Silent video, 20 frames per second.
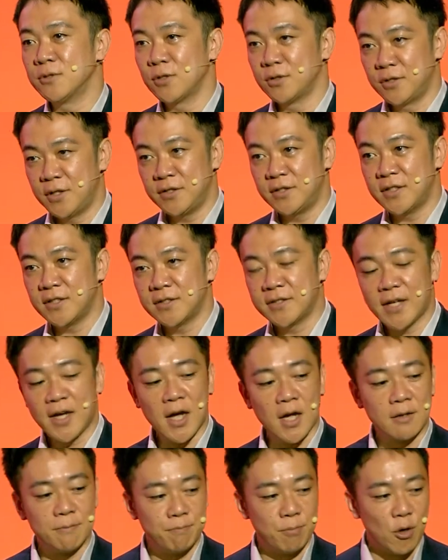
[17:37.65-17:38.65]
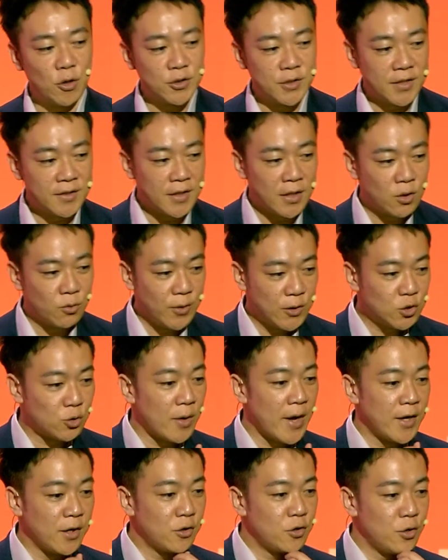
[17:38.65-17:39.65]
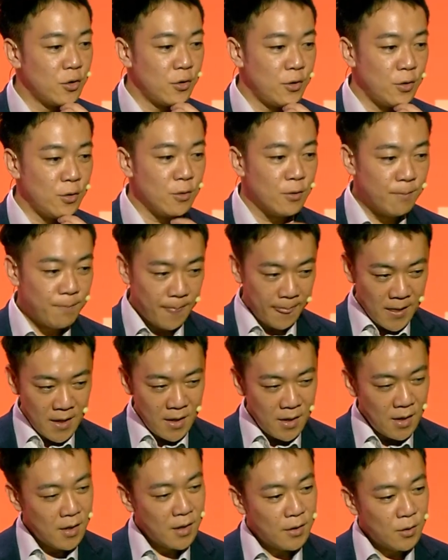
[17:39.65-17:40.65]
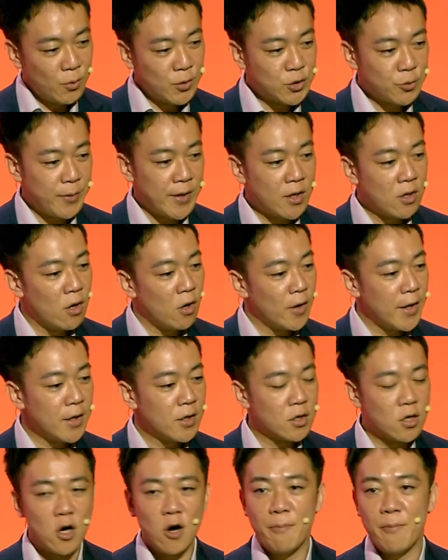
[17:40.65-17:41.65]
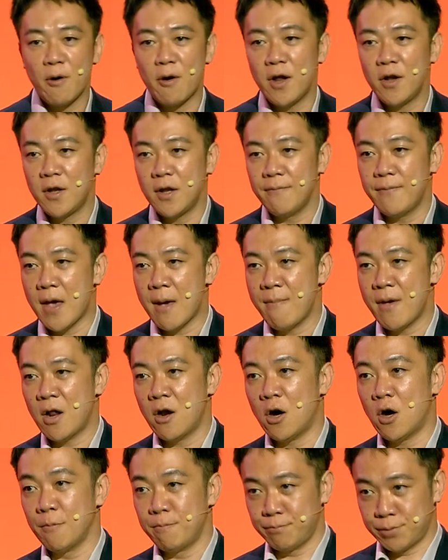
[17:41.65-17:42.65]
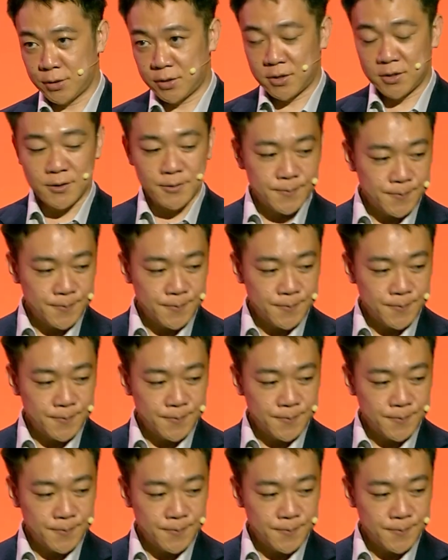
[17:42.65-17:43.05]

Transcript: So this is the second project that we're trying to do, which we call it cooperative ML ops.